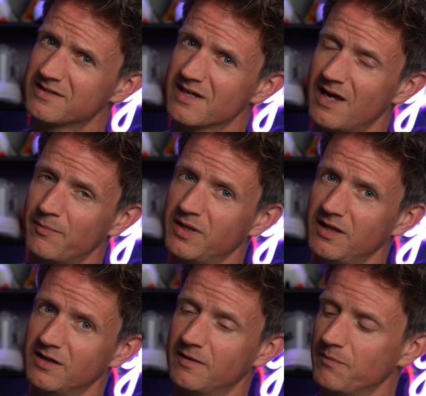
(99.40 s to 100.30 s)
tap
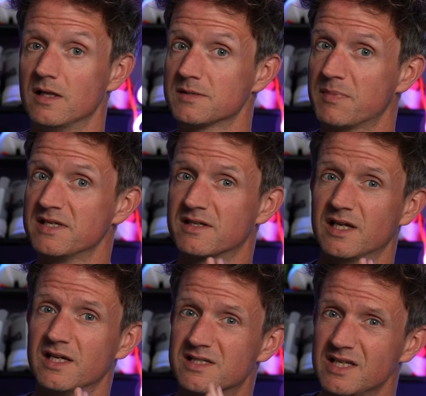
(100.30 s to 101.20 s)
here. That's
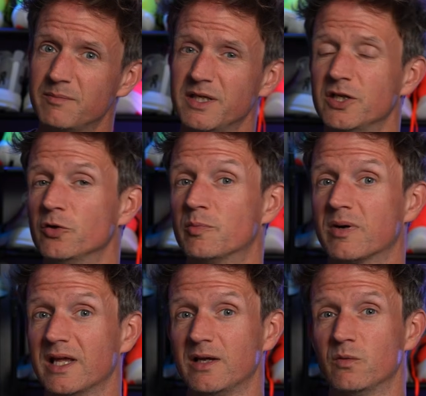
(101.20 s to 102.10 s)
basically a TPU
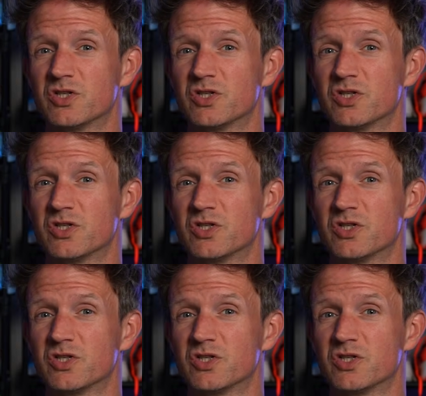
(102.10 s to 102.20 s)
plate,